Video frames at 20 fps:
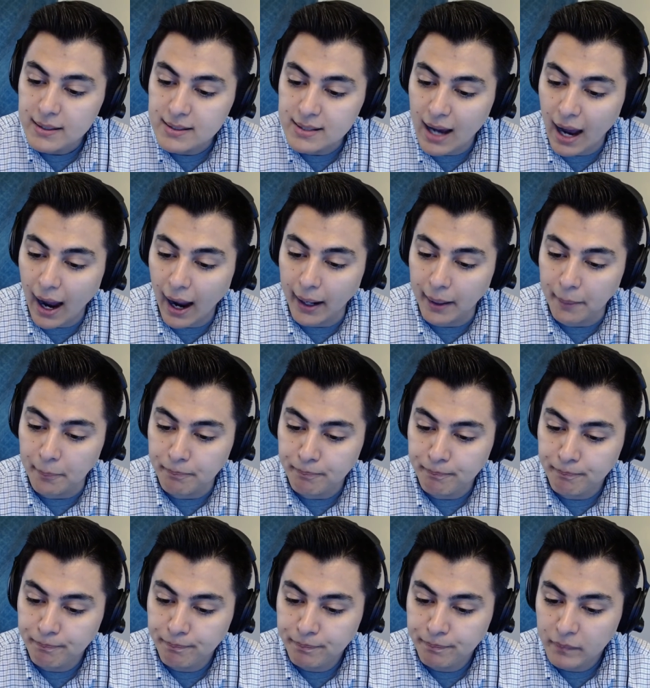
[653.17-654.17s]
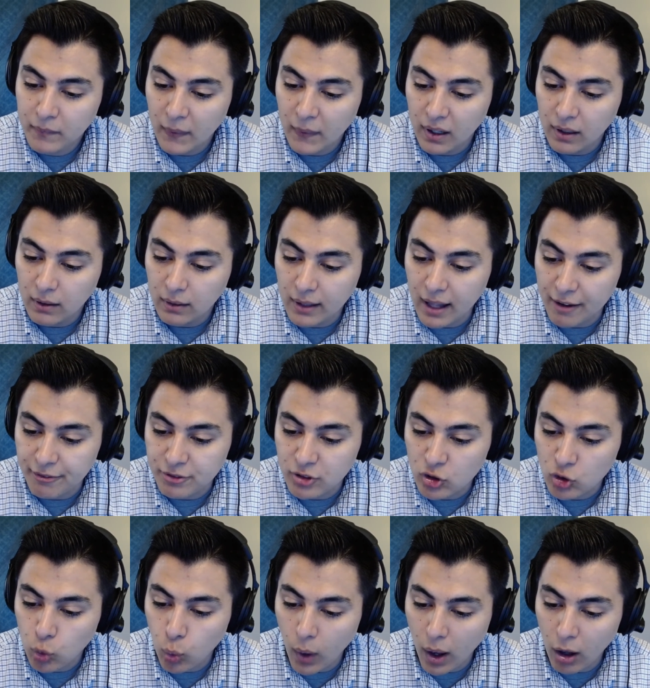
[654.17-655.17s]
Time.
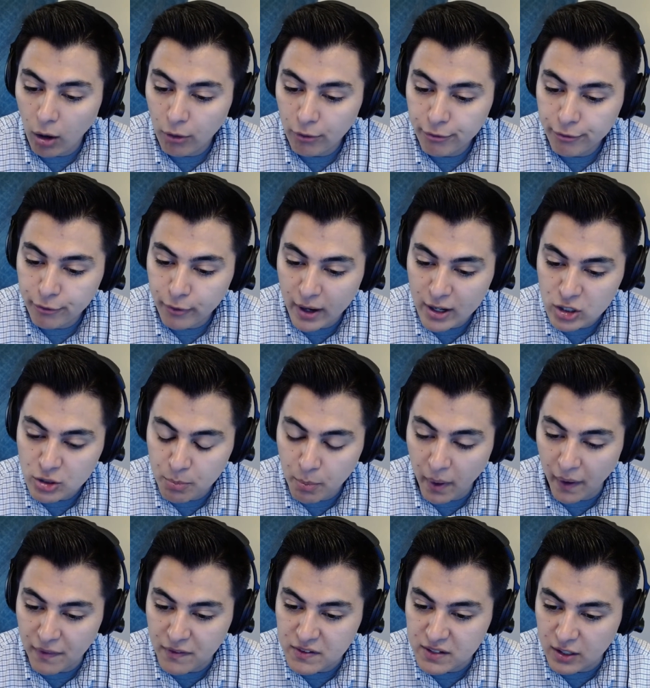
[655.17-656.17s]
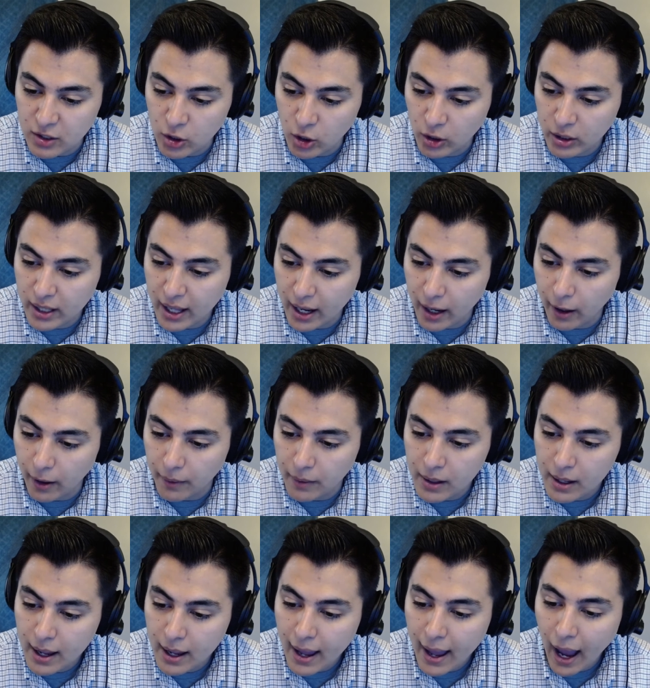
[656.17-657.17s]
Left 12 fresh months in your care.
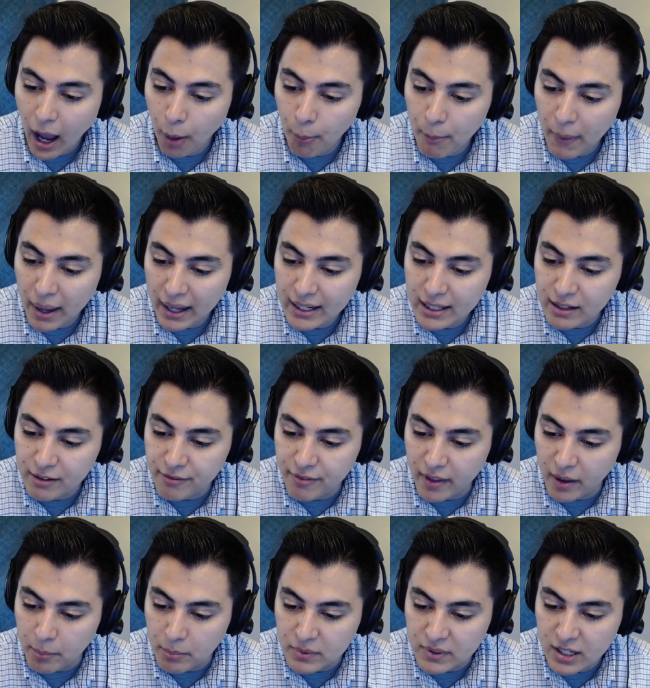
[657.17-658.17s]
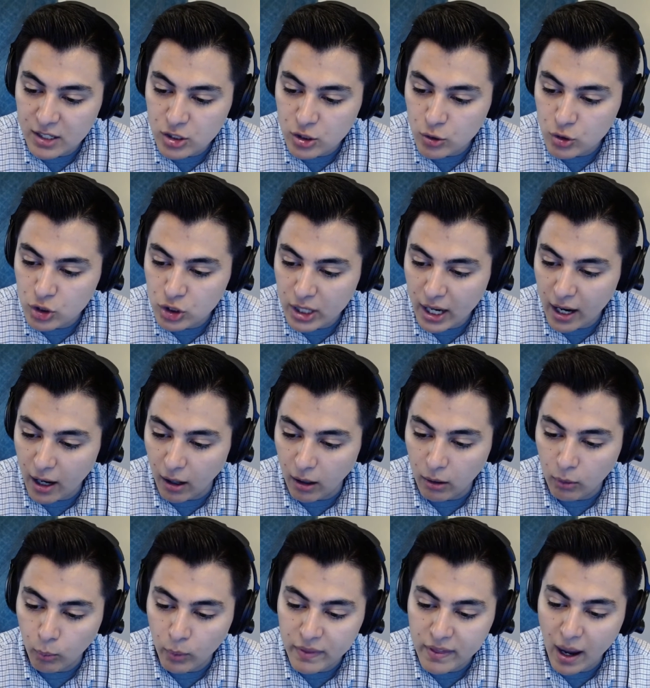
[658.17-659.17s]
How many of them did you
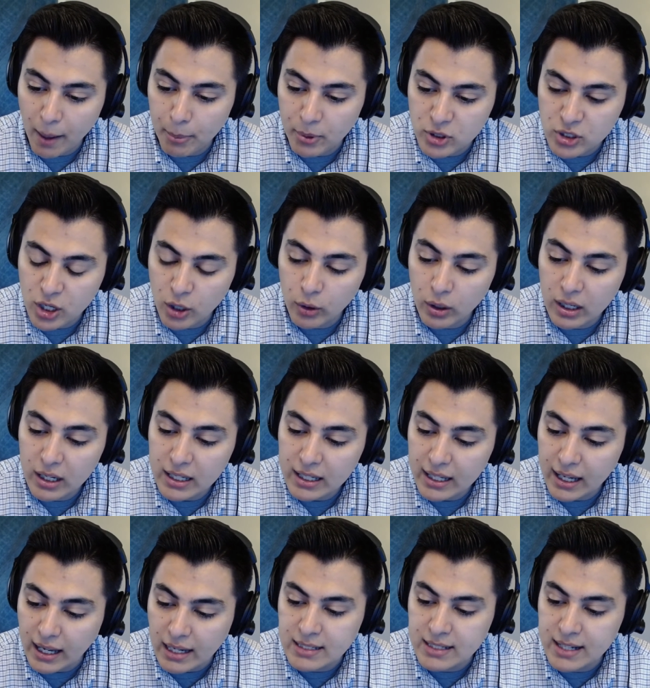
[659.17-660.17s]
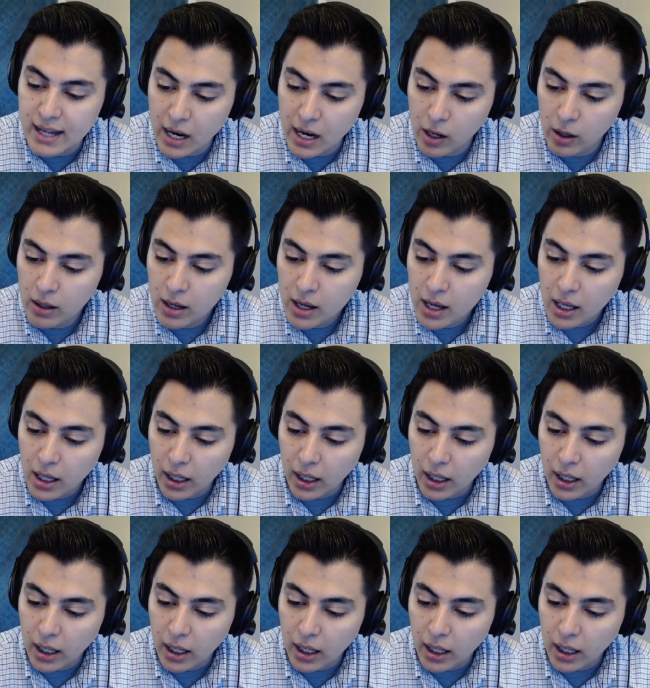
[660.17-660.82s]
share with opportunity and dare